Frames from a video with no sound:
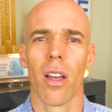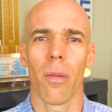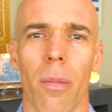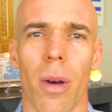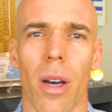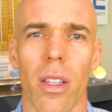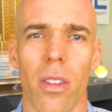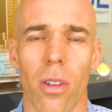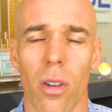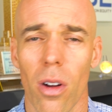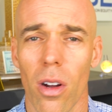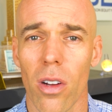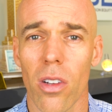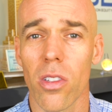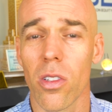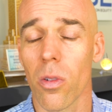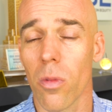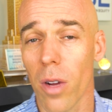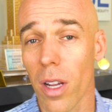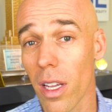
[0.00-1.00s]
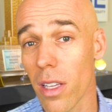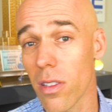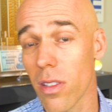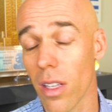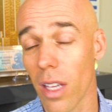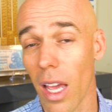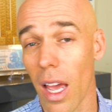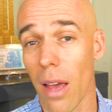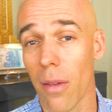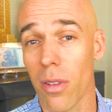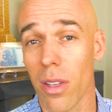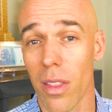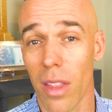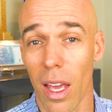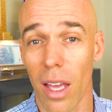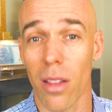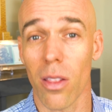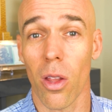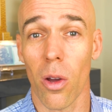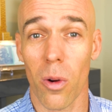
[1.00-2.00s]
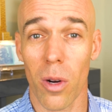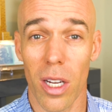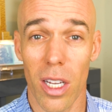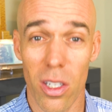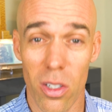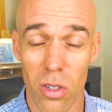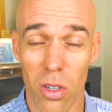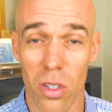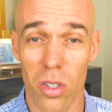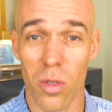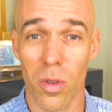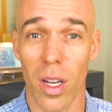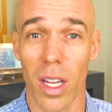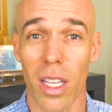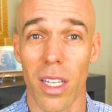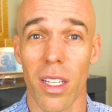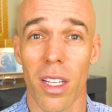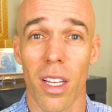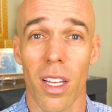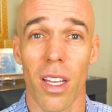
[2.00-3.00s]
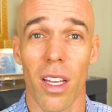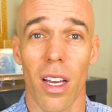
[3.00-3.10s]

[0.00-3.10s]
but there are also ways that having that lower interest rate